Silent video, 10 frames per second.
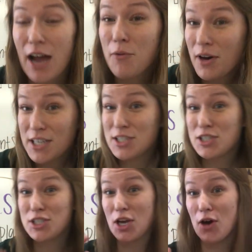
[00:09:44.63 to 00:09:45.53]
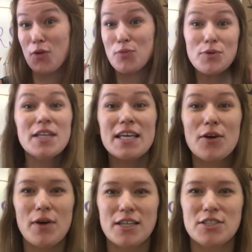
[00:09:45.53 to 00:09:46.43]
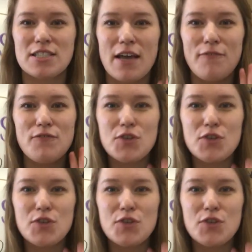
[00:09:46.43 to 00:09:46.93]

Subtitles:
I wanted to show really quick just a